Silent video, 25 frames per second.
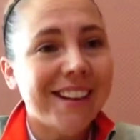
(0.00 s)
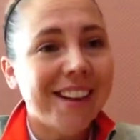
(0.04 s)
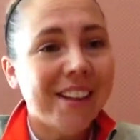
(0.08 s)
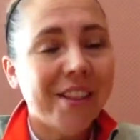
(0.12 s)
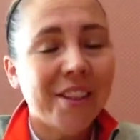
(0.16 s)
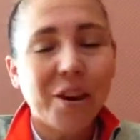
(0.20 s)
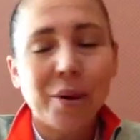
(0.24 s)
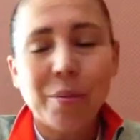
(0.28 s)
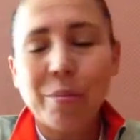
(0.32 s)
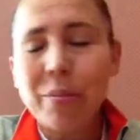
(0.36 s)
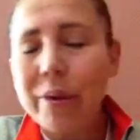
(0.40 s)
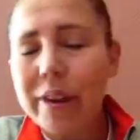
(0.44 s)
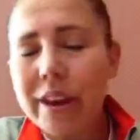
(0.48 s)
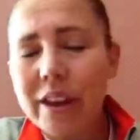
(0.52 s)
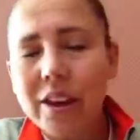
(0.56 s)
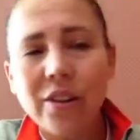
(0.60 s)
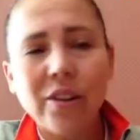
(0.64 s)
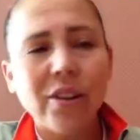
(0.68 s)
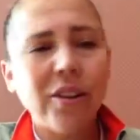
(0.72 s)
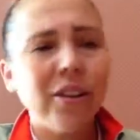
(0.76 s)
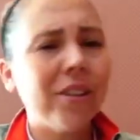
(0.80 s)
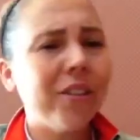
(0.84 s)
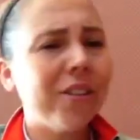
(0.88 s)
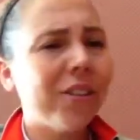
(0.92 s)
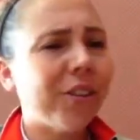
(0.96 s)
They're
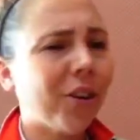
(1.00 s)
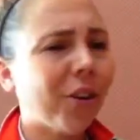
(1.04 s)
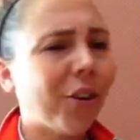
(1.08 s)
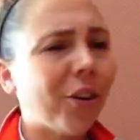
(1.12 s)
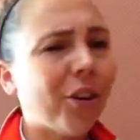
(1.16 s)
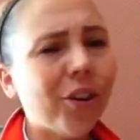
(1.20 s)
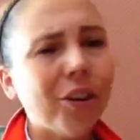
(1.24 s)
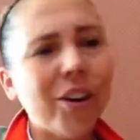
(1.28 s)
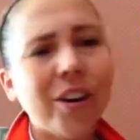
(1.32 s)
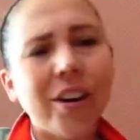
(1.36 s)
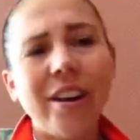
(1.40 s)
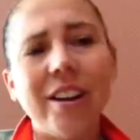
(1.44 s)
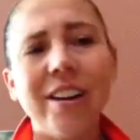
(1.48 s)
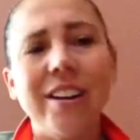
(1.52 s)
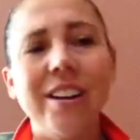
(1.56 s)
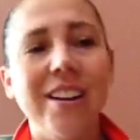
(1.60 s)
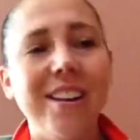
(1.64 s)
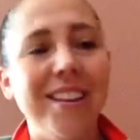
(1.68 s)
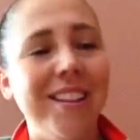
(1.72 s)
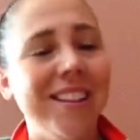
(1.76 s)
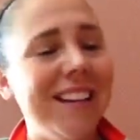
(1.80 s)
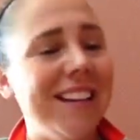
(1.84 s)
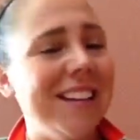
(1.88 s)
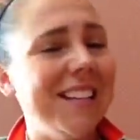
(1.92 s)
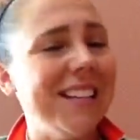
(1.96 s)
pure, they're good,
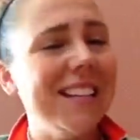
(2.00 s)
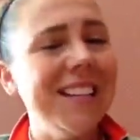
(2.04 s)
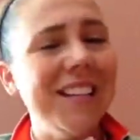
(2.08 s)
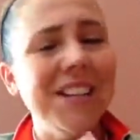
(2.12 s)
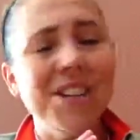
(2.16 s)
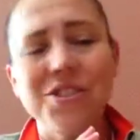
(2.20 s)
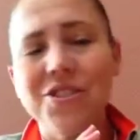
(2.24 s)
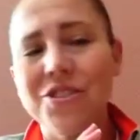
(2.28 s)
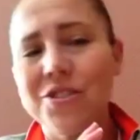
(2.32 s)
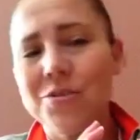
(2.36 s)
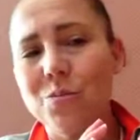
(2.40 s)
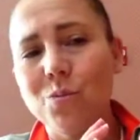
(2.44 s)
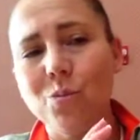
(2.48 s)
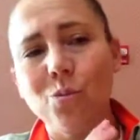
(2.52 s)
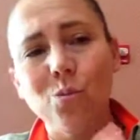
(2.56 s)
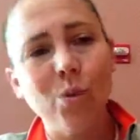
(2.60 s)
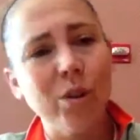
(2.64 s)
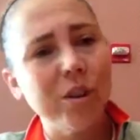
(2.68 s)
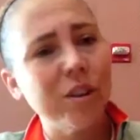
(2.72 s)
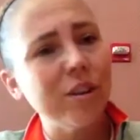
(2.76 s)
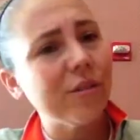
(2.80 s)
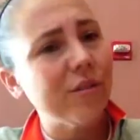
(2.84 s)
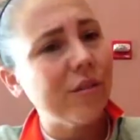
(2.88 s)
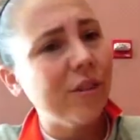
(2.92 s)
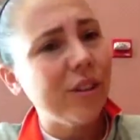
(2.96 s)
they teach
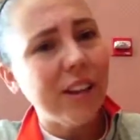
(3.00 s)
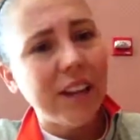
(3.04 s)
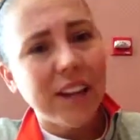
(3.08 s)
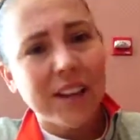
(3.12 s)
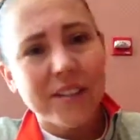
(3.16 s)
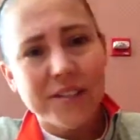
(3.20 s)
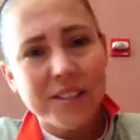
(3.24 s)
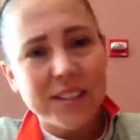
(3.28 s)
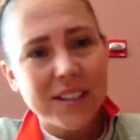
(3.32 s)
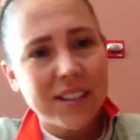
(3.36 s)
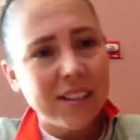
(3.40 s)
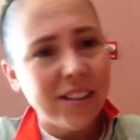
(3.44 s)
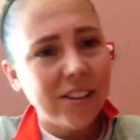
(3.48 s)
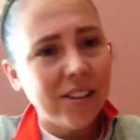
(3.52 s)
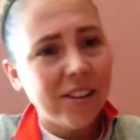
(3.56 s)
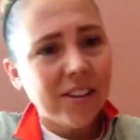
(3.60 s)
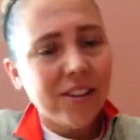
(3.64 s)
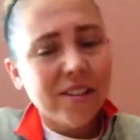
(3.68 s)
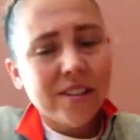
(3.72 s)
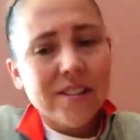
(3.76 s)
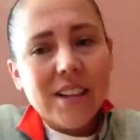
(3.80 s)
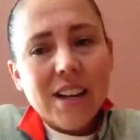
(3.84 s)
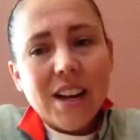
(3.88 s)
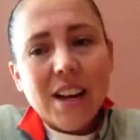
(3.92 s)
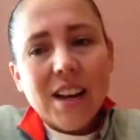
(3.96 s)
wonderful life
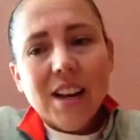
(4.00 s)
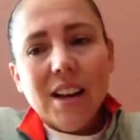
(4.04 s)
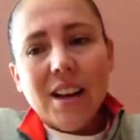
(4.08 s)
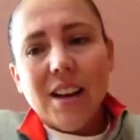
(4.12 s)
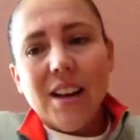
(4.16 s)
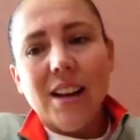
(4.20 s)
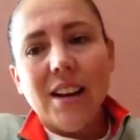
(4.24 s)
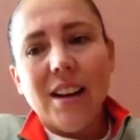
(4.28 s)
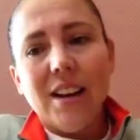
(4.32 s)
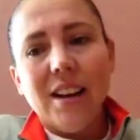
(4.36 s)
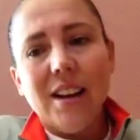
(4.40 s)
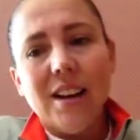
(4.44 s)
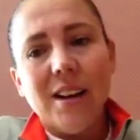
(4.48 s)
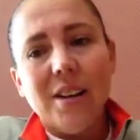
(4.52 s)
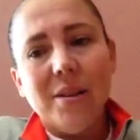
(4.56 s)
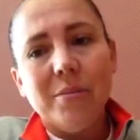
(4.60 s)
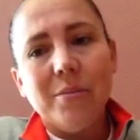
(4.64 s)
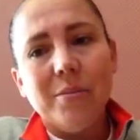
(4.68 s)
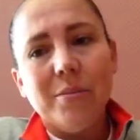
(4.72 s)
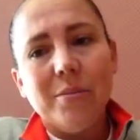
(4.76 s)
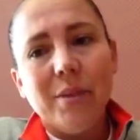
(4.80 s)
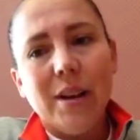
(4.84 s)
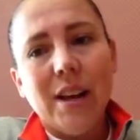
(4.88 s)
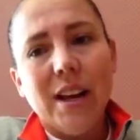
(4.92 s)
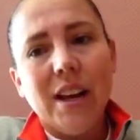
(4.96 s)
skills,
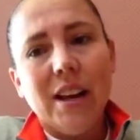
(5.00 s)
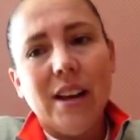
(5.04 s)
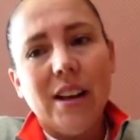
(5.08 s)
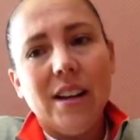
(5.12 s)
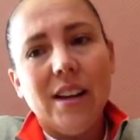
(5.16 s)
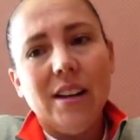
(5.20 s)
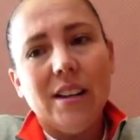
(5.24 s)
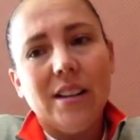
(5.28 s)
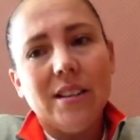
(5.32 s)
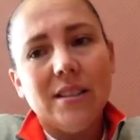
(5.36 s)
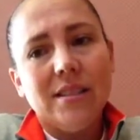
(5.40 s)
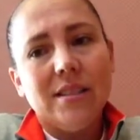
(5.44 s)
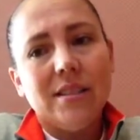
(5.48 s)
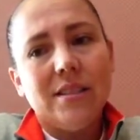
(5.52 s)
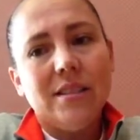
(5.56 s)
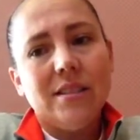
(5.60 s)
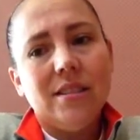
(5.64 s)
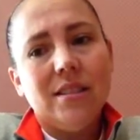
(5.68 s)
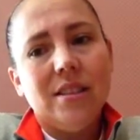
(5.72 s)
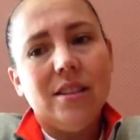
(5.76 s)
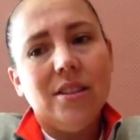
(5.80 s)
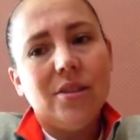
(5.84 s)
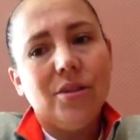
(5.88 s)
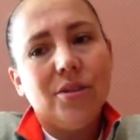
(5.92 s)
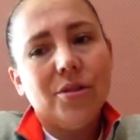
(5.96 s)
and
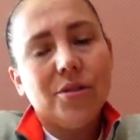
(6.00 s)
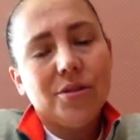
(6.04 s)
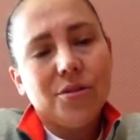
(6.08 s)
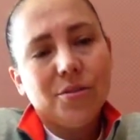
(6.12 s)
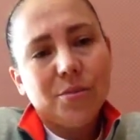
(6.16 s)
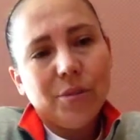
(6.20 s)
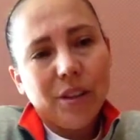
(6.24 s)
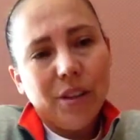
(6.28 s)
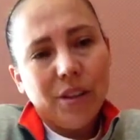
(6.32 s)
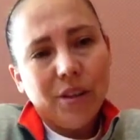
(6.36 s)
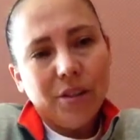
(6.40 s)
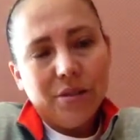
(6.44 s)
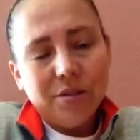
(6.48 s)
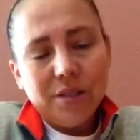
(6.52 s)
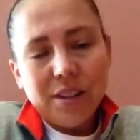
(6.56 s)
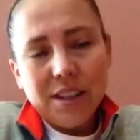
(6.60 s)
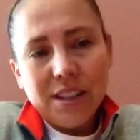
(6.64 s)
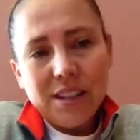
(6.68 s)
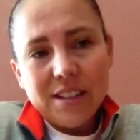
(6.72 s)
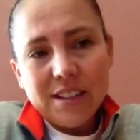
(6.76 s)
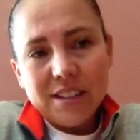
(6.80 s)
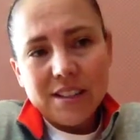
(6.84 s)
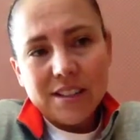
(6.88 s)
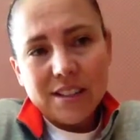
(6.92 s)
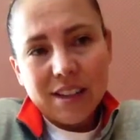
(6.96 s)
there's really no
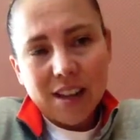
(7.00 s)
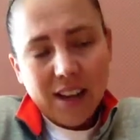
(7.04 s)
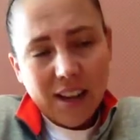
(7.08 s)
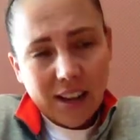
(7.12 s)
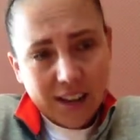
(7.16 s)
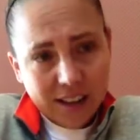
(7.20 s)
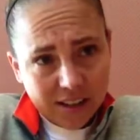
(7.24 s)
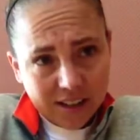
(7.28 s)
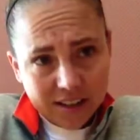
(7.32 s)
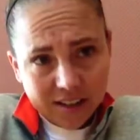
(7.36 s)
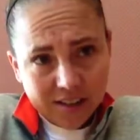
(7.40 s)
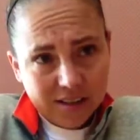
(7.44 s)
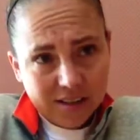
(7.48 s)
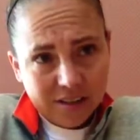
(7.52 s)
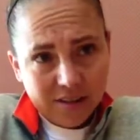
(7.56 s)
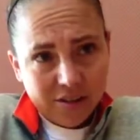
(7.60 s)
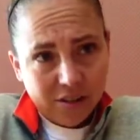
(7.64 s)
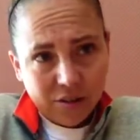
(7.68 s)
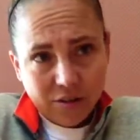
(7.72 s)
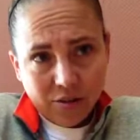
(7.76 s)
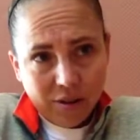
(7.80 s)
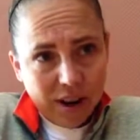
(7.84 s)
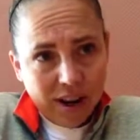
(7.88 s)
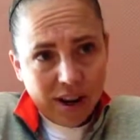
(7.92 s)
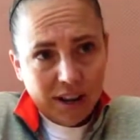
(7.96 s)
need to study it because they're
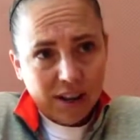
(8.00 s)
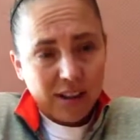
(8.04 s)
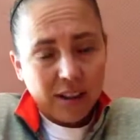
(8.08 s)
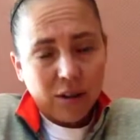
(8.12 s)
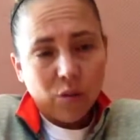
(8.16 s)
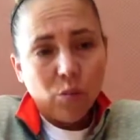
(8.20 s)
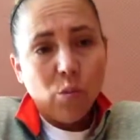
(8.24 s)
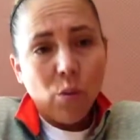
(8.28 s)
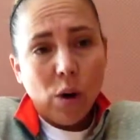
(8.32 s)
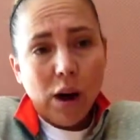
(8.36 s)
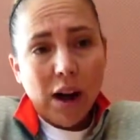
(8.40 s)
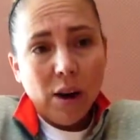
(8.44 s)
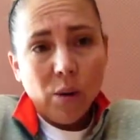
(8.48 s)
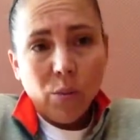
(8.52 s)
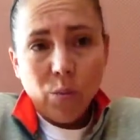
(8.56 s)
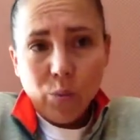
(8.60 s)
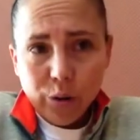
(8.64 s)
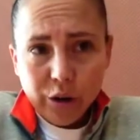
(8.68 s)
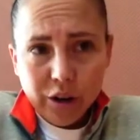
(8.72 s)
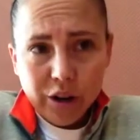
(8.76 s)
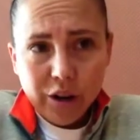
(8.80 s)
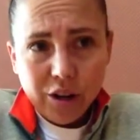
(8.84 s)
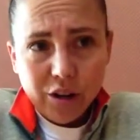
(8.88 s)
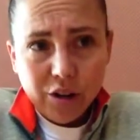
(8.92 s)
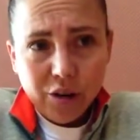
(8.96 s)
great. Like, why
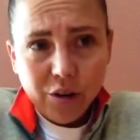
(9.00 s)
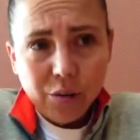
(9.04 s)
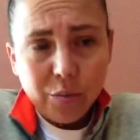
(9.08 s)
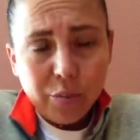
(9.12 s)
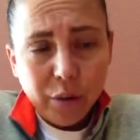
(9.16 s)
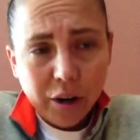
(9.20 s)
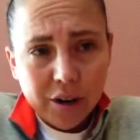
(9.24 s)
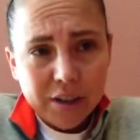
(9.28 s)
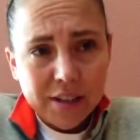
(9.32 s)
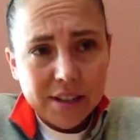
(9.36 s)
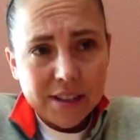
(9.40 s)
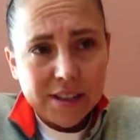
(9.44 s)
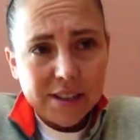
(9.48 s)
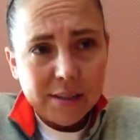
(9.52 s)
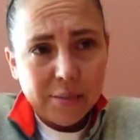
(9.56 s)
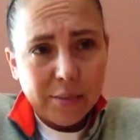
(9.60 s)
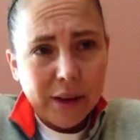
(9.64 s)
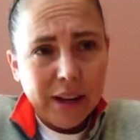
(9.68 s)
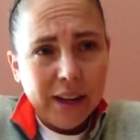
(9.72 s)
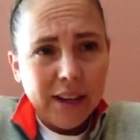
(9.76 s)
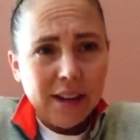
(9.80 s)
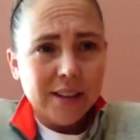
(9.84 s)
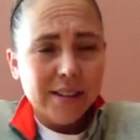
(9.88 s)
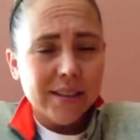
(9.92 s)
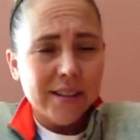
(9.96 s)
wouldn't you
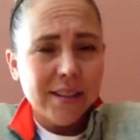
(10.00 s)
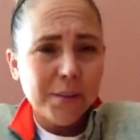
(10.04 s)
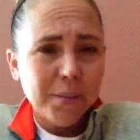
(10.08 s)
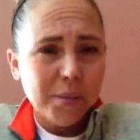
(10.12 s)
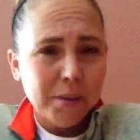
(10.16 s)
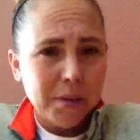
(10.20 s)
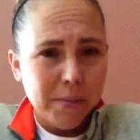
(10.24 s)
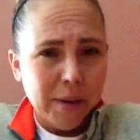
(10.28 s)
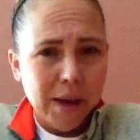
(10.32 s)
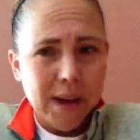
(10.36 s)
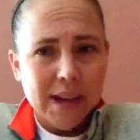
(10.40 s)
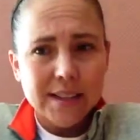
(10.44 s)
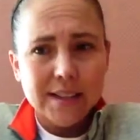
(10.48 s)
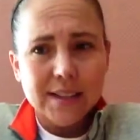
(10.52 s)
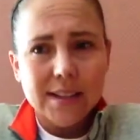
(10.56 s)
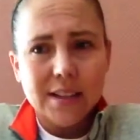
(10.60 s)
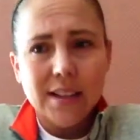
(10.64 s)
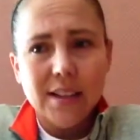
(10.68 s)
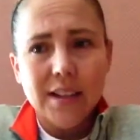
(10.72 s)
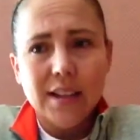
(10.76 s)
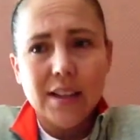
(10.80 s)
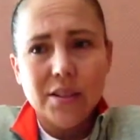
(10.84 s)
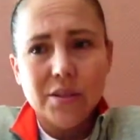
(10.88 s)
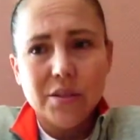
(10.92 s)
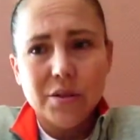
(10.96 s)
participate in some
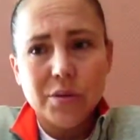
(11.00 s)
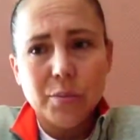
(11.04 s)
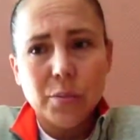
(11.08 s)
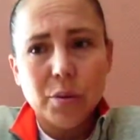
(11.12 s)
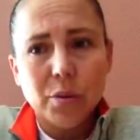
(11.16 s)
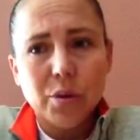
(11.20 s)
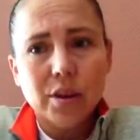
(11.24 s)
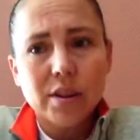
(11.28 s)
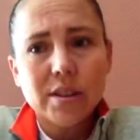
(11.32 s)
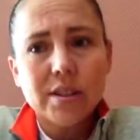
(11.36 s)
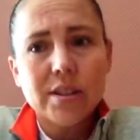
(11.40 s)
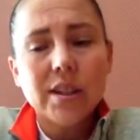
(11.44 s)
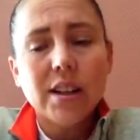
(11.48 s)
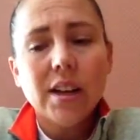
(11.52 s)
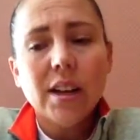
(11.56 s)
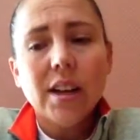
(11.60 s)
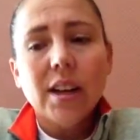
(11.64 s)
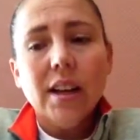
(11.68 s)
capacity in sports?